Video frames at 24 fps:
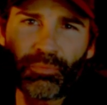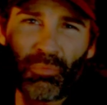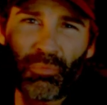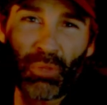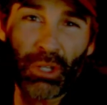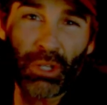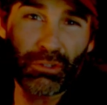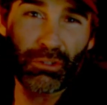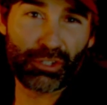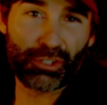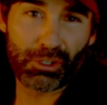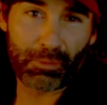a
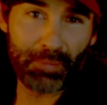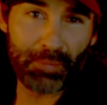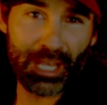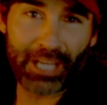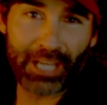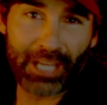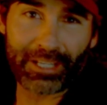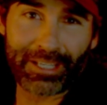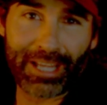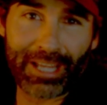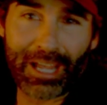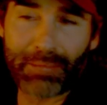
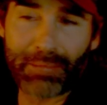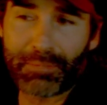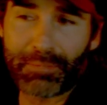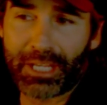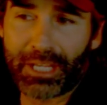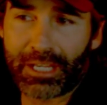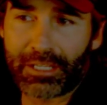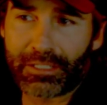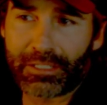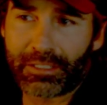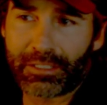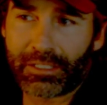schematic I
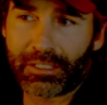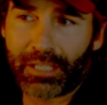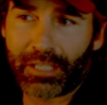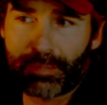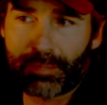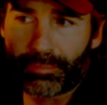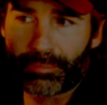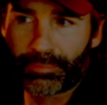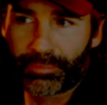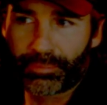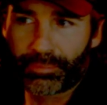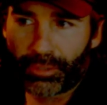
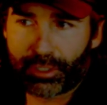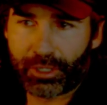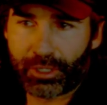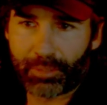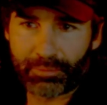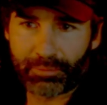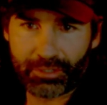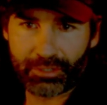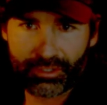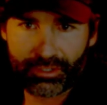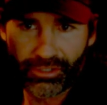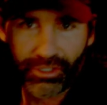put up.
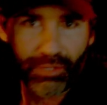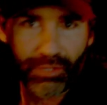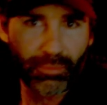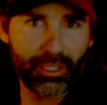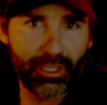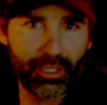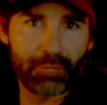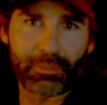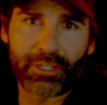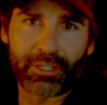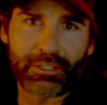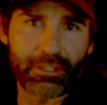This is going to be in
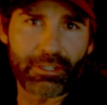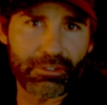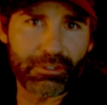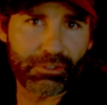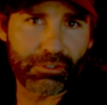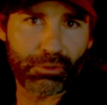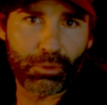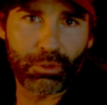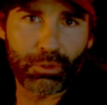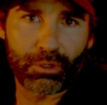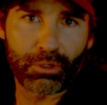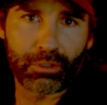my
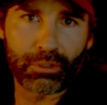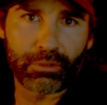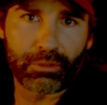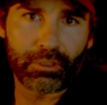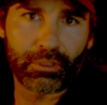Discord.